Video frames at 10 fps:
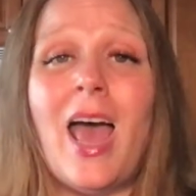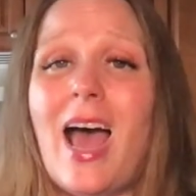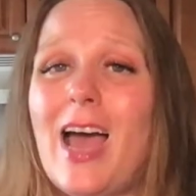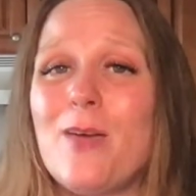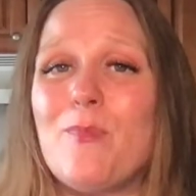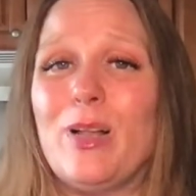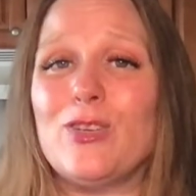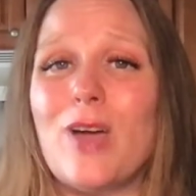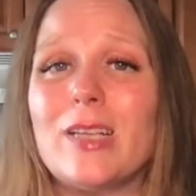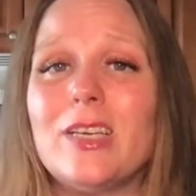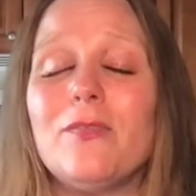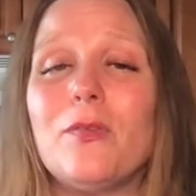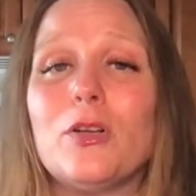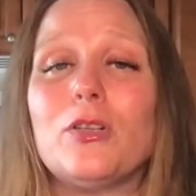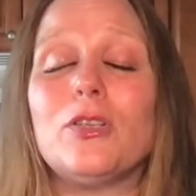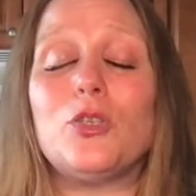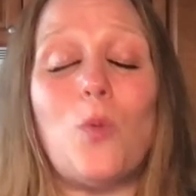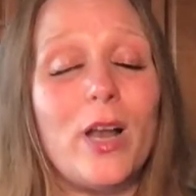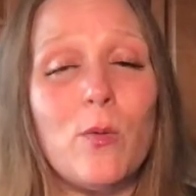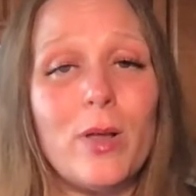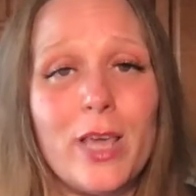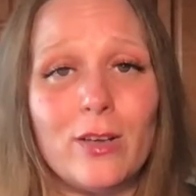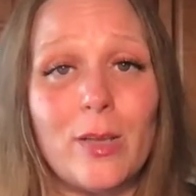I have been directing for 21 years.